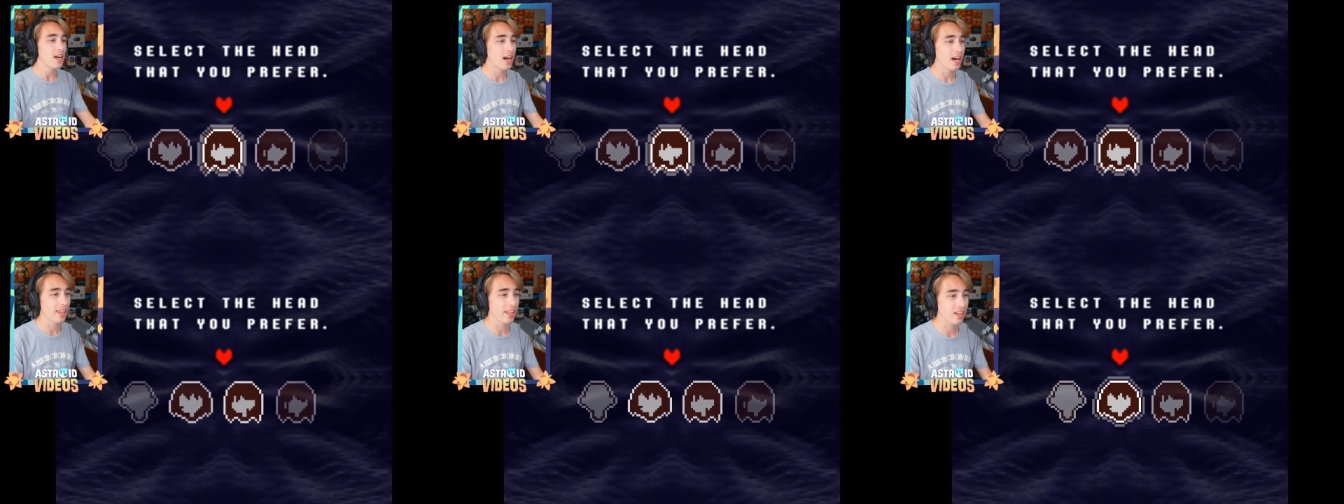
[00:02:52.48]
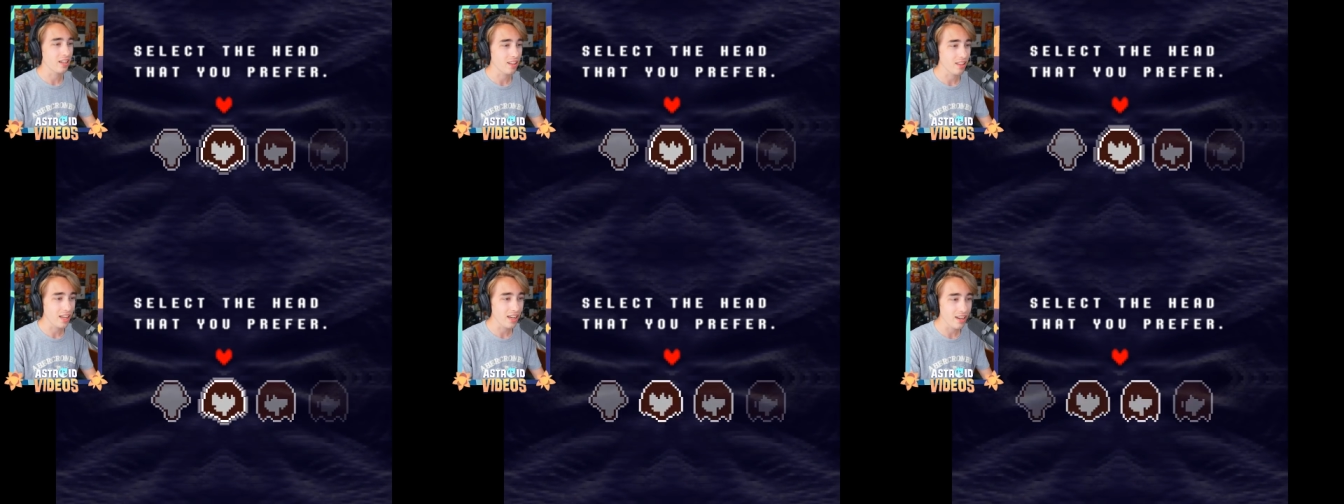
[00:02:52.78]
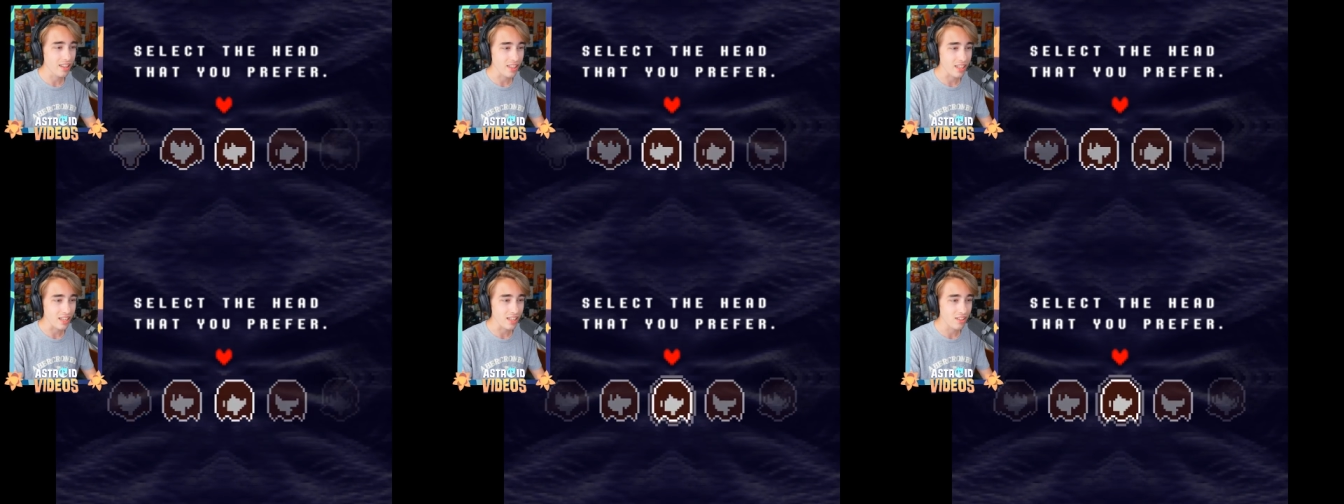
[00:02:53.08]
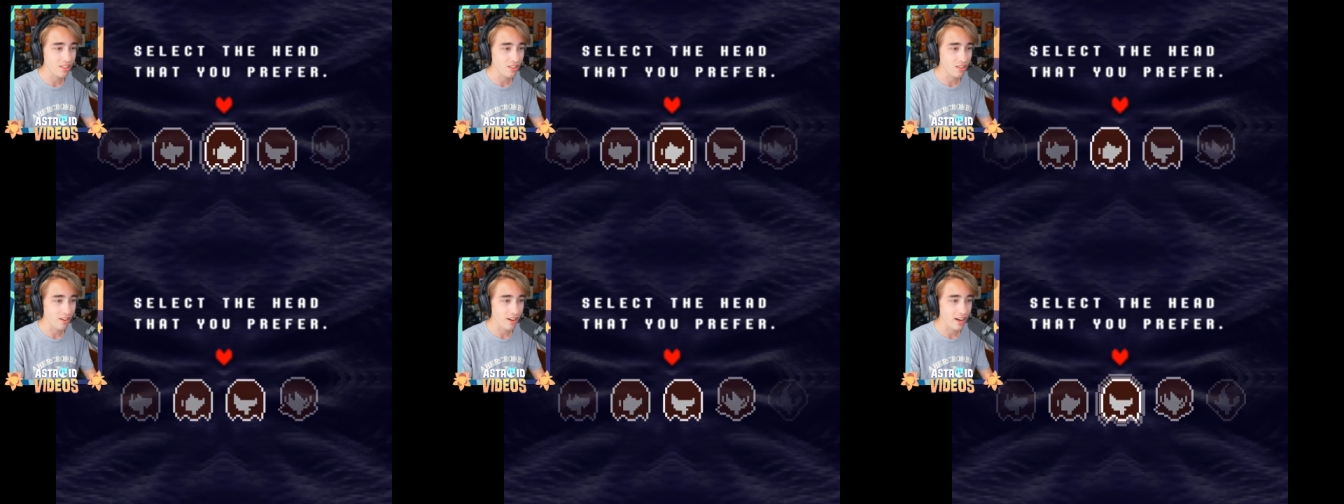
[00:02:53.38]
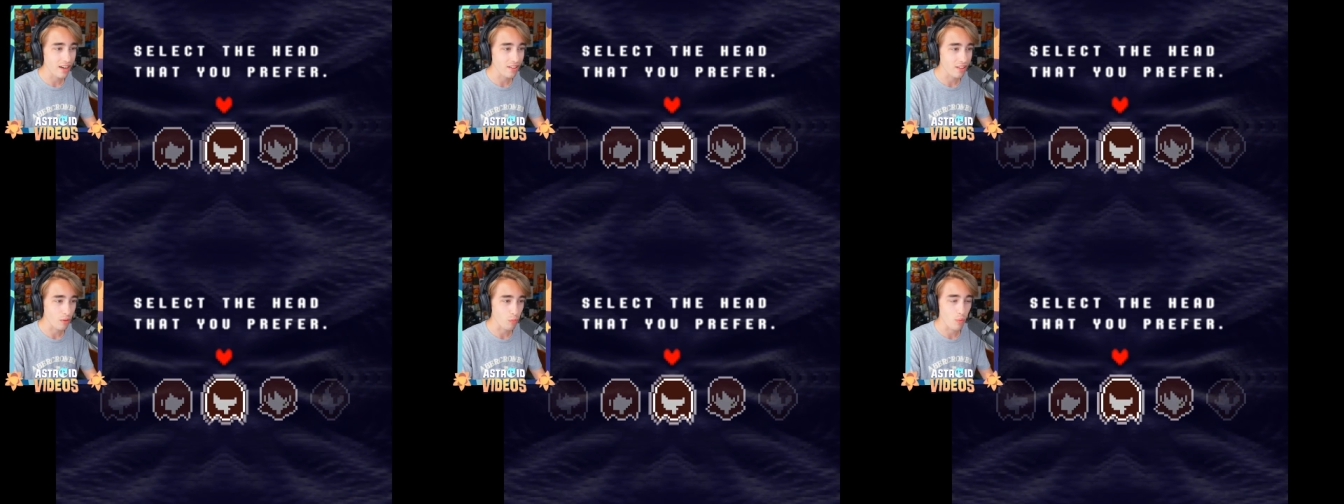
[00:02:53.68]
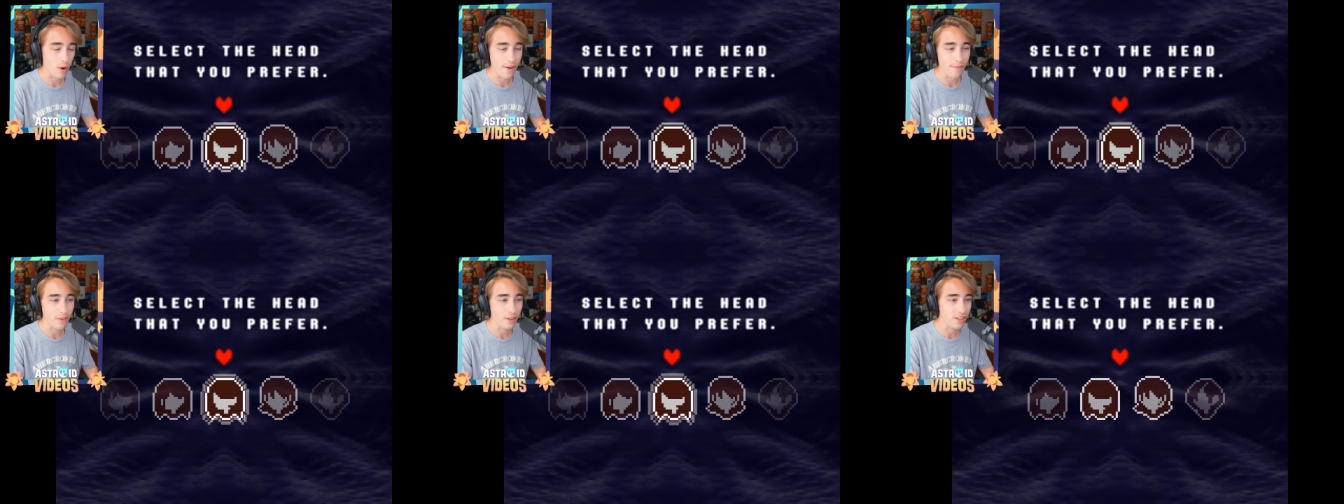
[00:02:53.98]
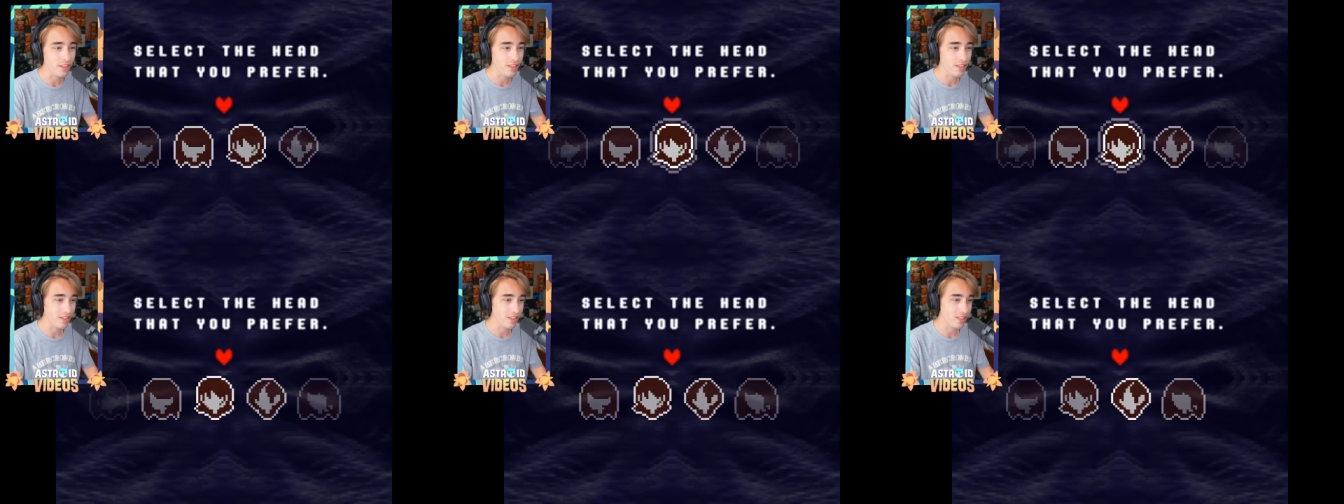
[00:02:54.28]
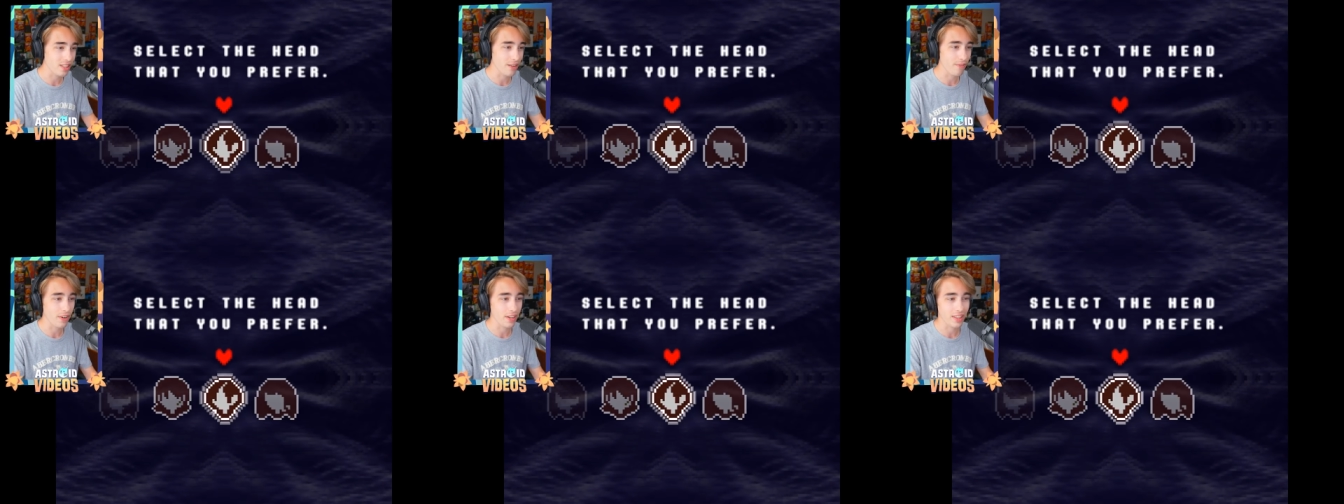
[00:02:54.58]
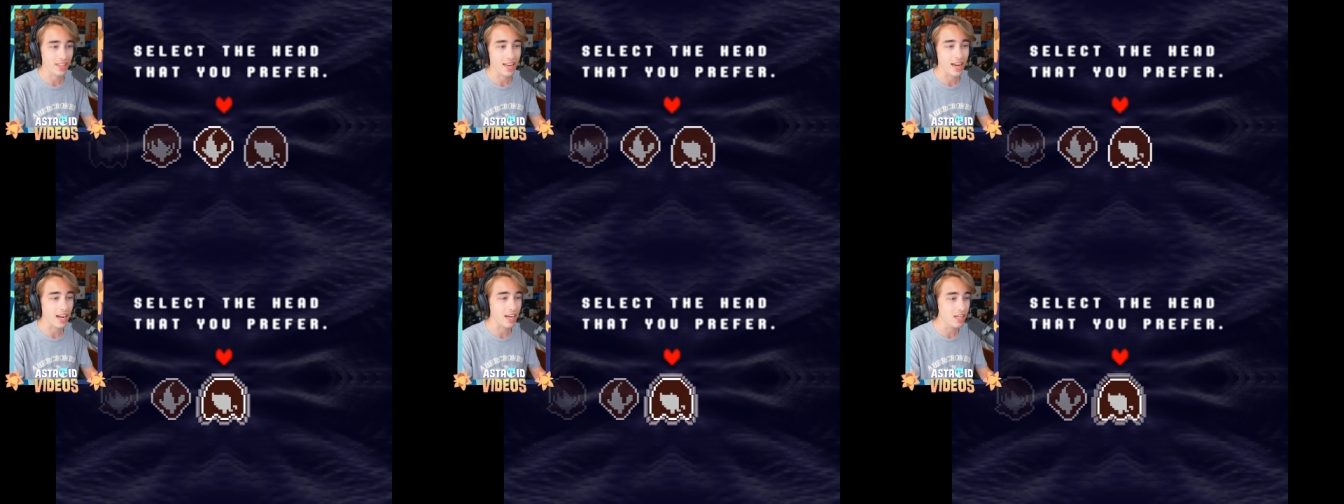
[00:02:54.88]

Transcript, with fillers: on like a lot of the Easter eggs and references and stuff like that.